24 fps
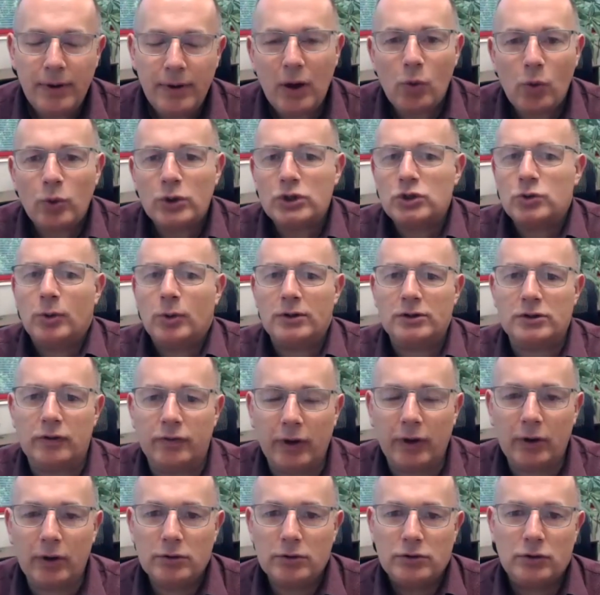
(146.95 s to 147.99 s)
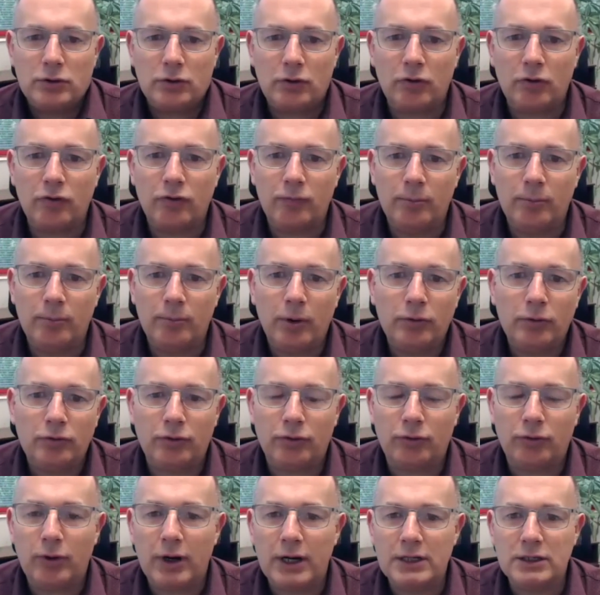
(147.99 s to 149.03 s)
which ones of those are of
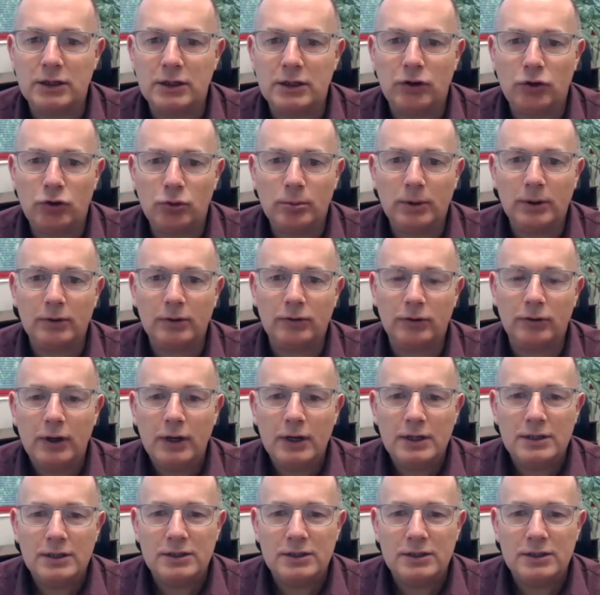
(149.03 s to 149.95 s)
most threat to humans.